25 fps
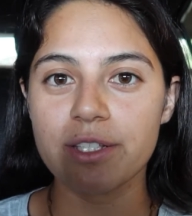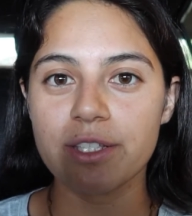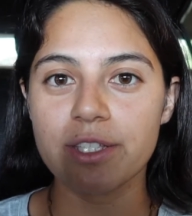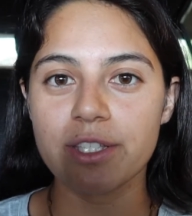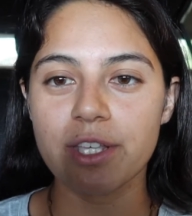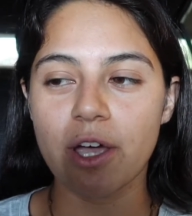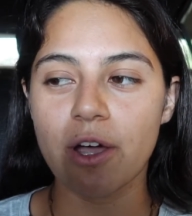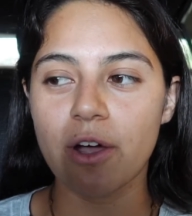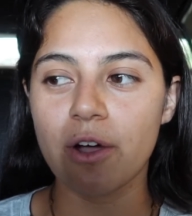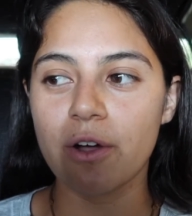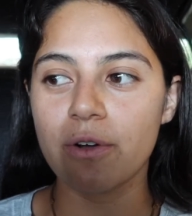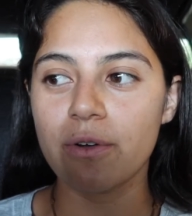
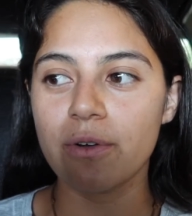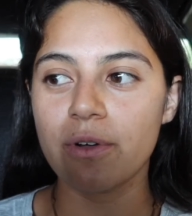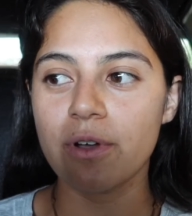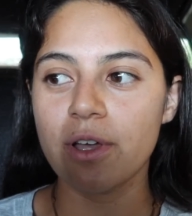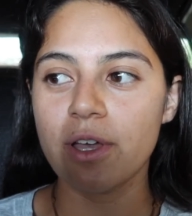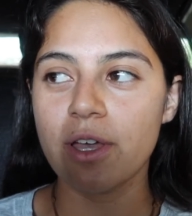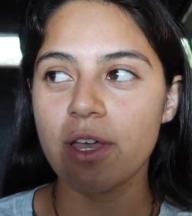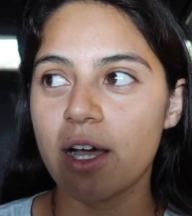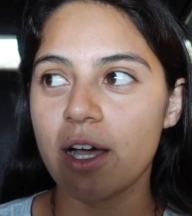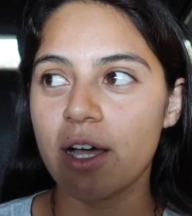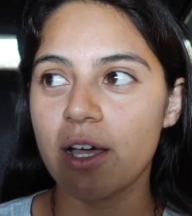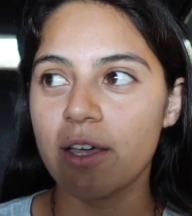So
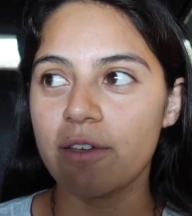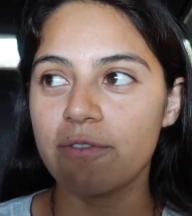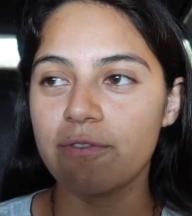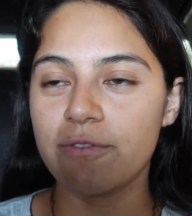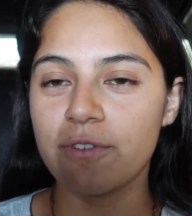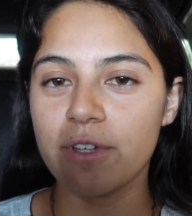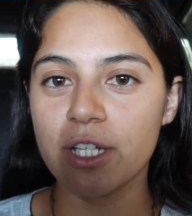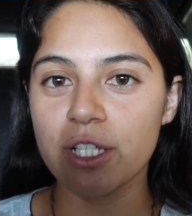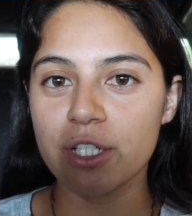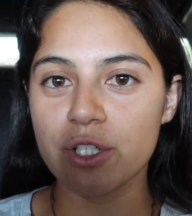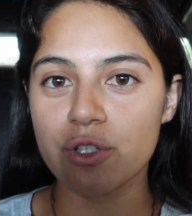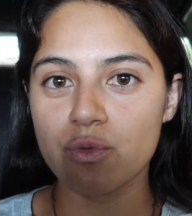I
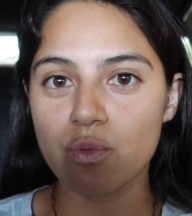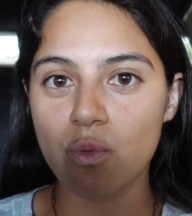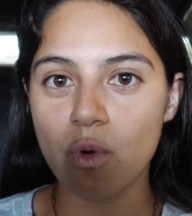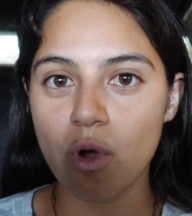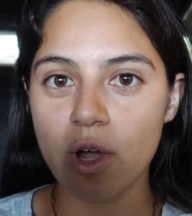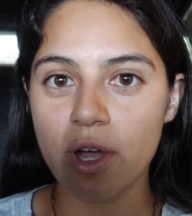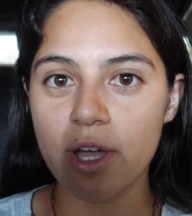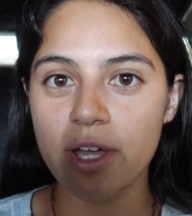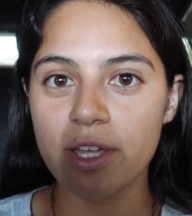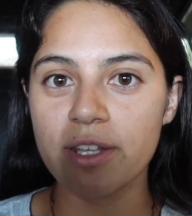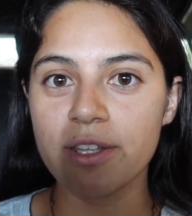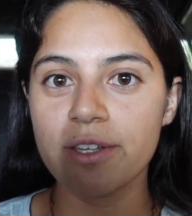finished
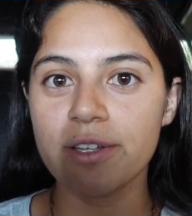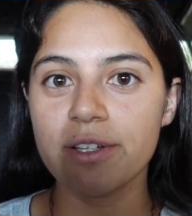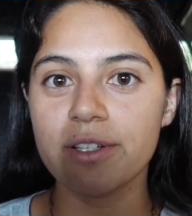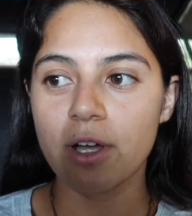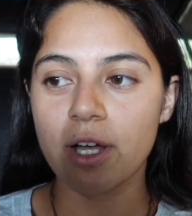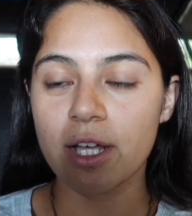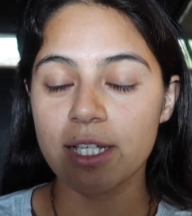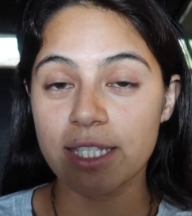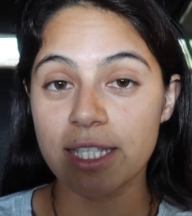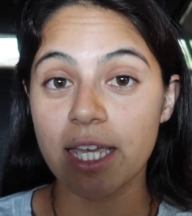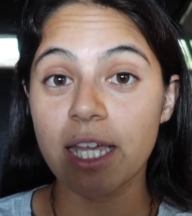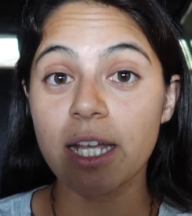one,
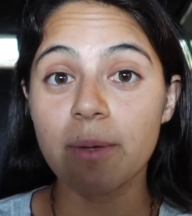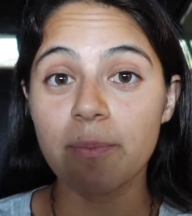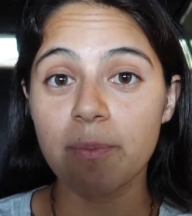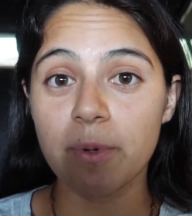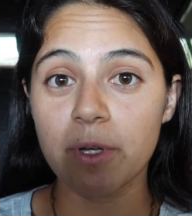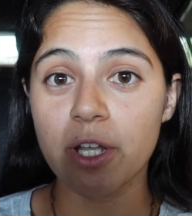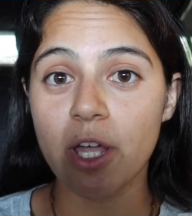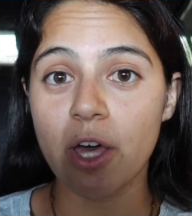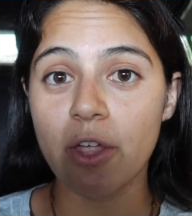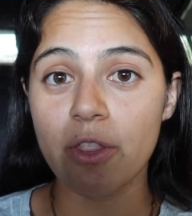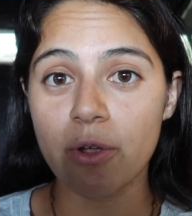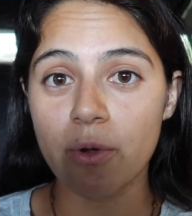I set up
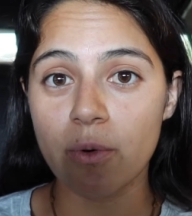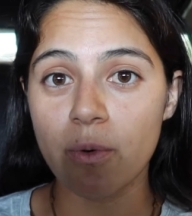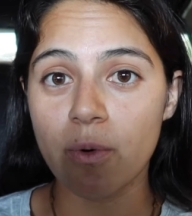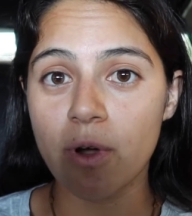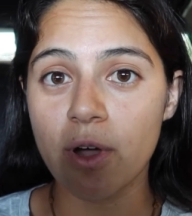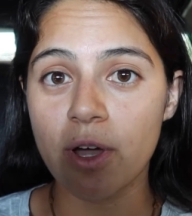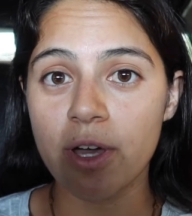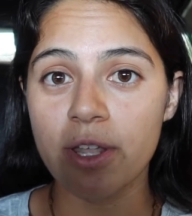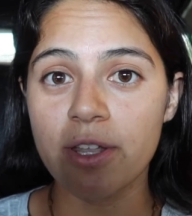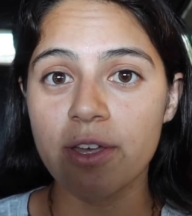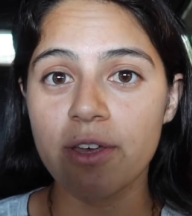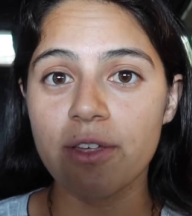another
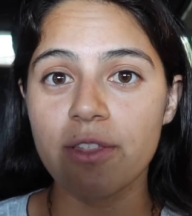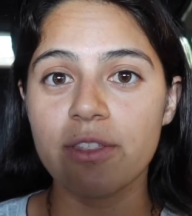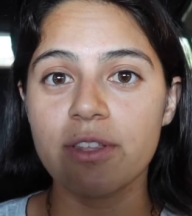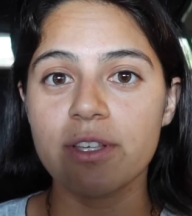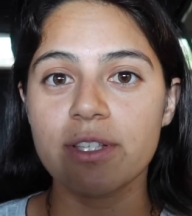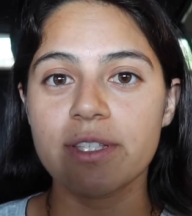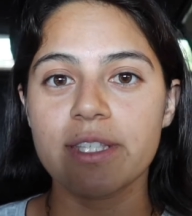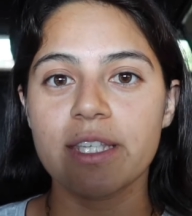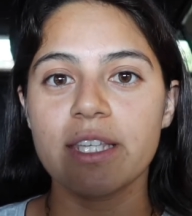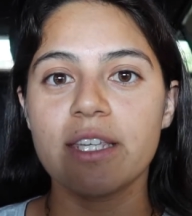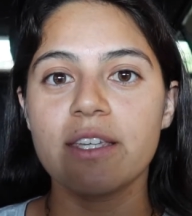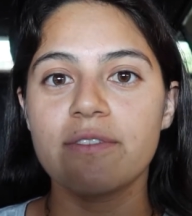one
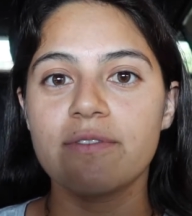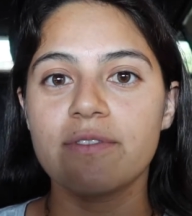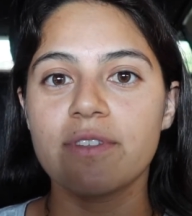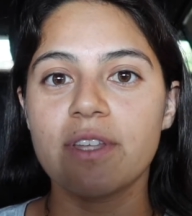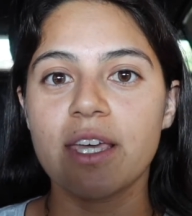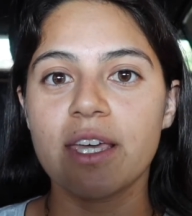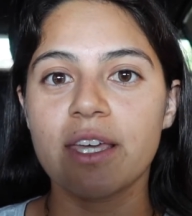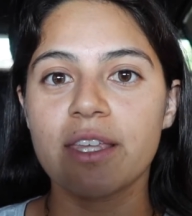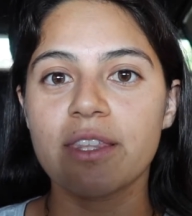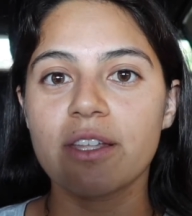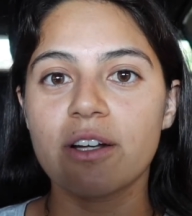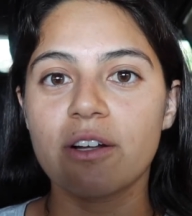this
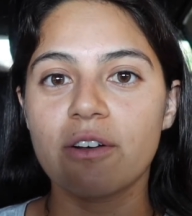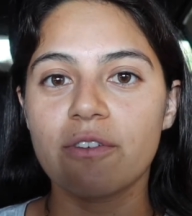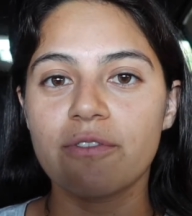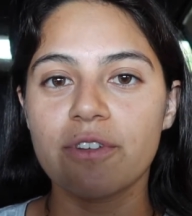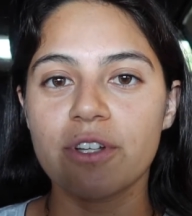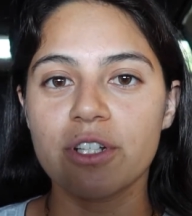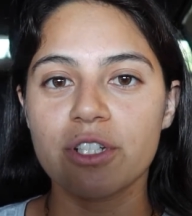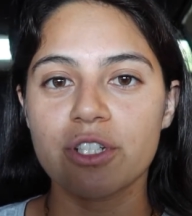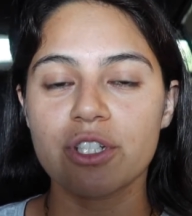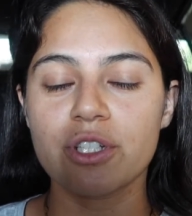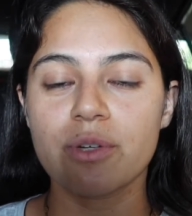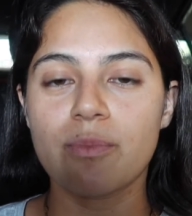evening that I'll
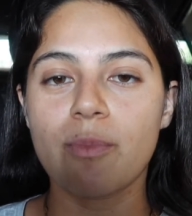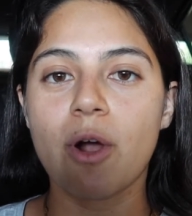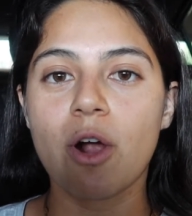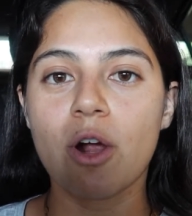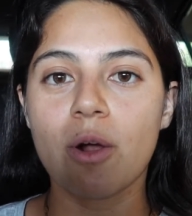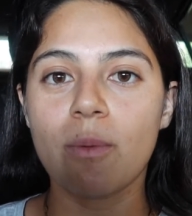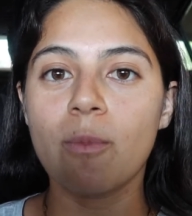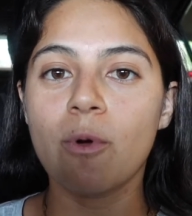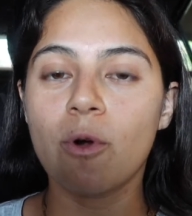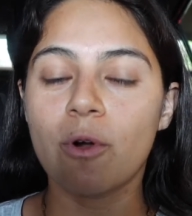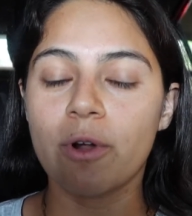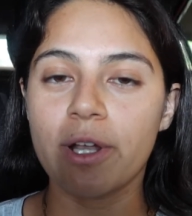finish
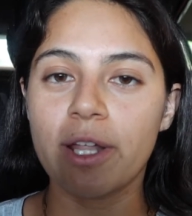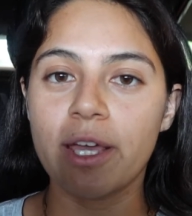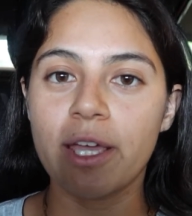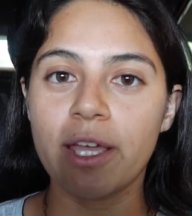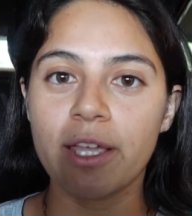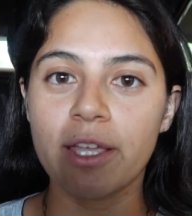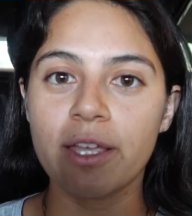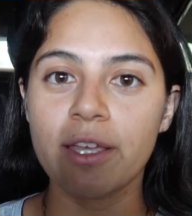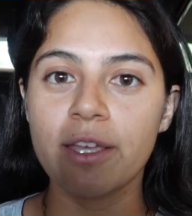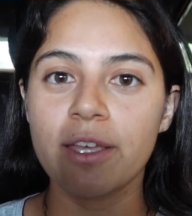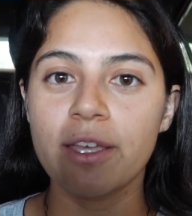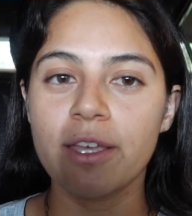tomorrow
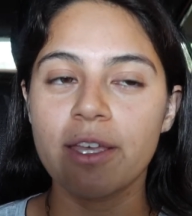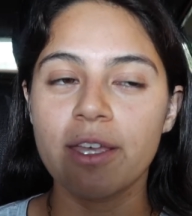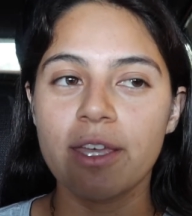morning.